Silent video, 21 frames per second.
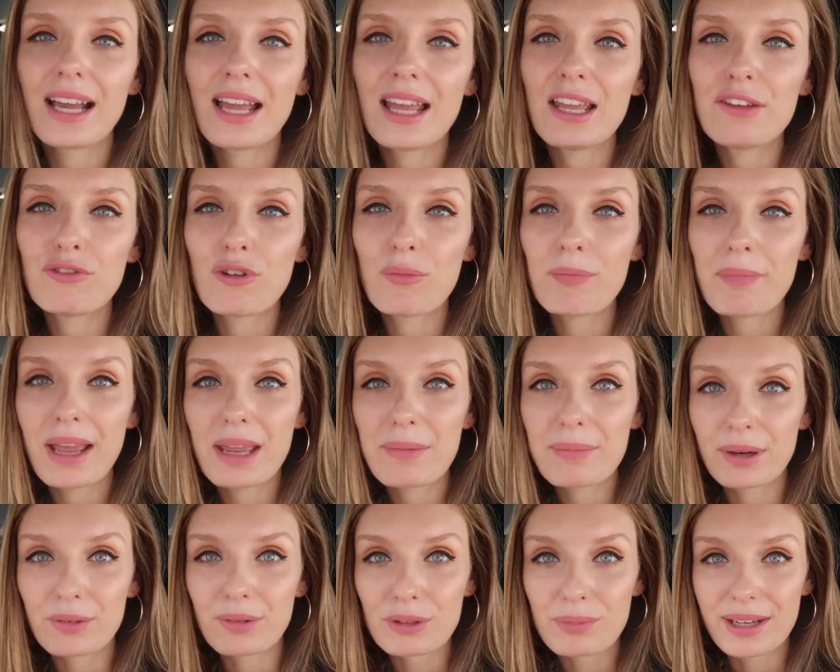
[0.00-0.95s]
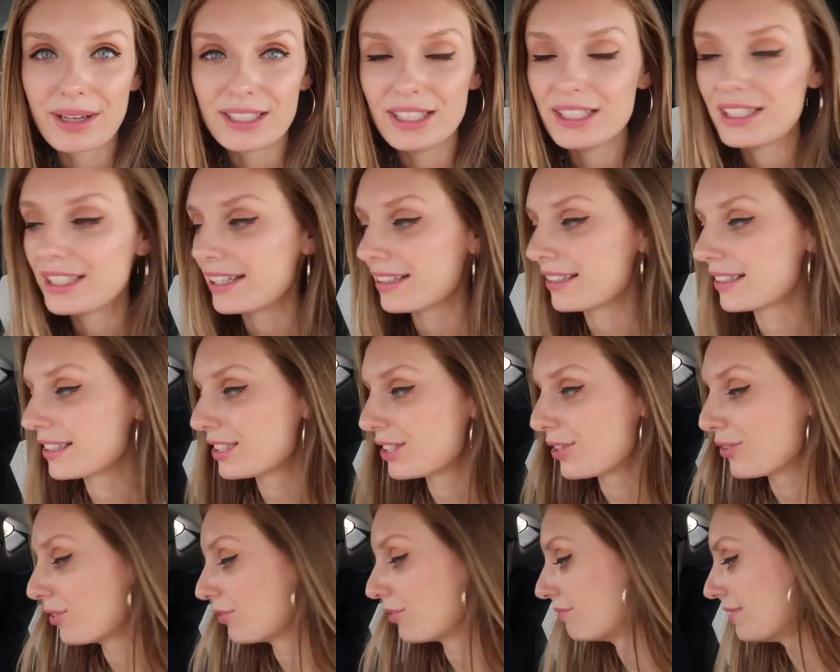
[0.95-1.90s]
A4 paper with my details.
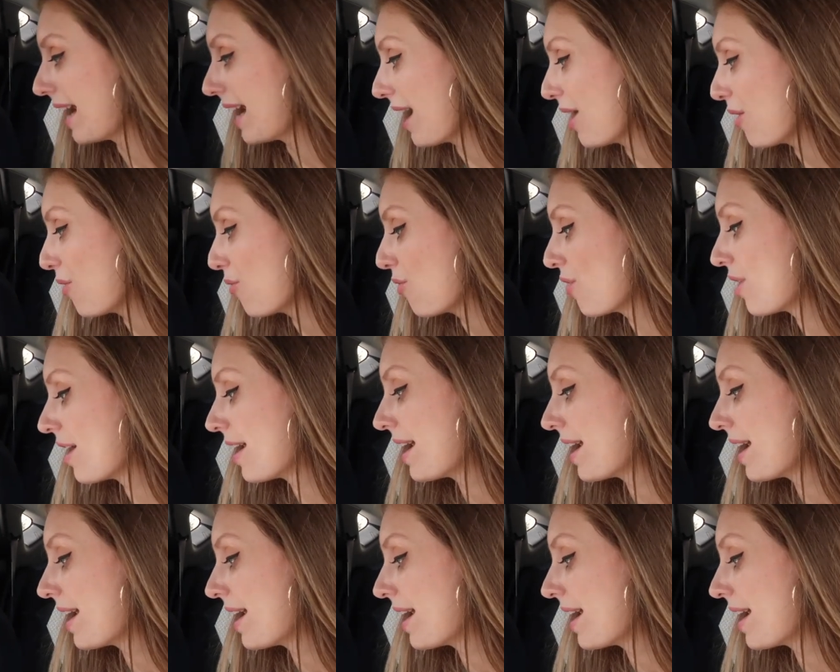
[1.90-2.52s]
Now,